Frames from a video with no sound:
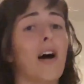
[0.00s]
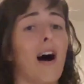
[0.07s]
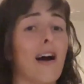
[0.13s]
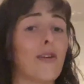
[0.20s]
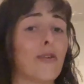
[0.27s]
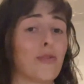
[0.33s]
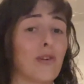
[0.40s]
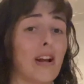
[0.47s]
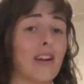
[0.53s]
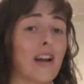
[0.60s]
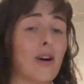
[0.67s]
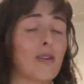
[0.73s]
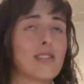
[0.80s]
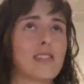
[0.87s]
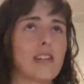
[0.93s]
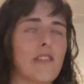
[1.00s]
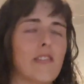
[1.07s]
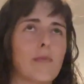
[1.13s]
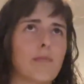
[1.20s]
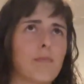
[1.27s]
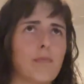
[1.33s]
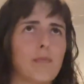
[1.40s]
tired right now. It's
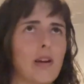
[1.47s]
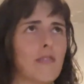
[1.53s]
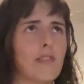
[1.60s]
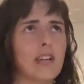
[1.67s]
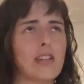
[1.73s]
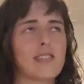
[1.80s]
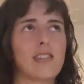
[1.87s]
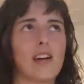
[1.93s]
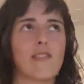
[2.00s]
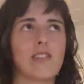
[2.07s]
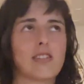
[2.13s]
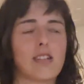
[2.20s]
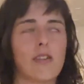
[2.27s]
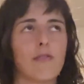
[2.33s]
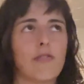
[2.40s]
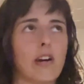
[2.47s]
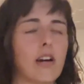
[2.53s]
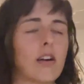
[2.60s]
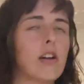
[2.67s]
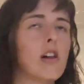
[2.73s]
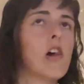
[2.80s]
seven, I think it's seven something.